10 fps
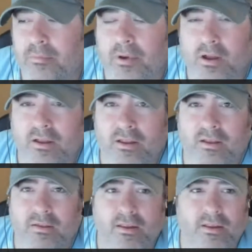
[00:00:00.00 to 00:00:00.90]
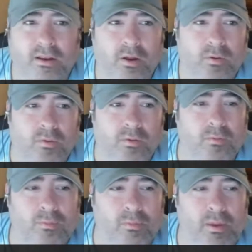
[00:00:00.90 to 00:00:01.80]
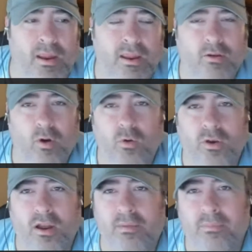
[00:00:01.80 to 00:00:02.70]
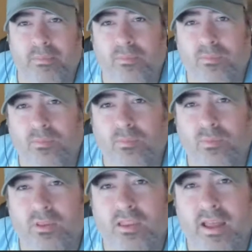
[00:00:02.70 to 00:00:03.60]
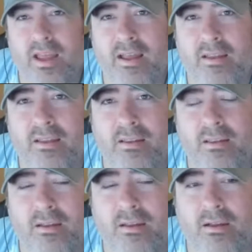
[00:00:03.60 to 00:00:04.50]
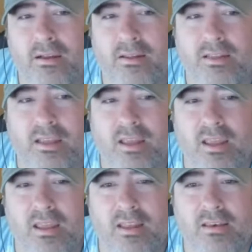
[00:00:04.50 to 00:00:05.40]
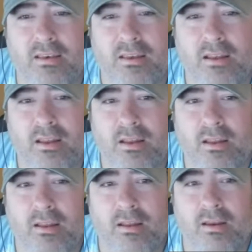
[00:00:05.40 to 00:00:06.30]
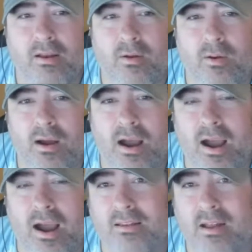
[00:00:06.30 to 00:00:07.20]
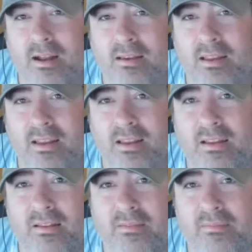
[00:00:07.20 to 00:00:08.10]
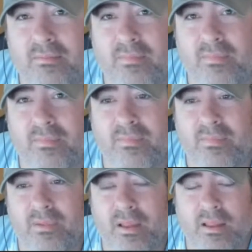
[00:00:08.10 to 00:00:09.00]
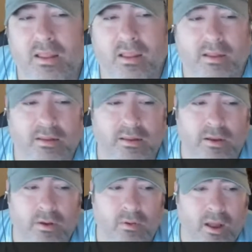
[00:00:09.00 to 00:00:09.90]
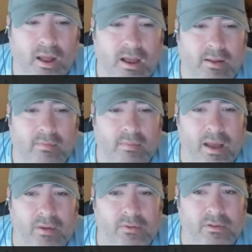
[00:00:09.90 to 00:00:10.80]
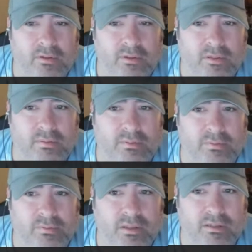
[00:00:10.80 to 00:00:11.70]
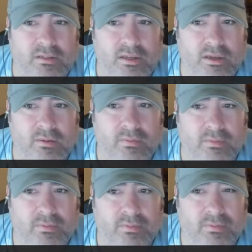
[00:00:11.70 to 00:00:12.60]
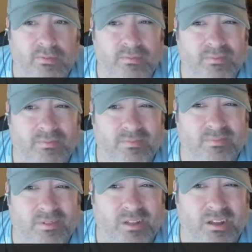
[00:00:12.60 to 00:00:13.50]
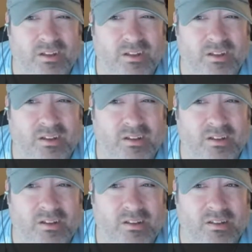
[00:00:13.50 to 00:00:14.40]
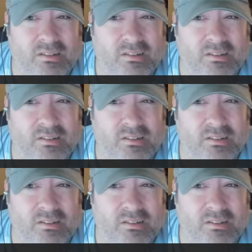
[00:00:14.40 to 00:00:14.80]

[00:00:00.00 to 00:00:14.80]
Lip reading: but me growing up with that as a kid, I liked it. It you know, I was, let's see, uh,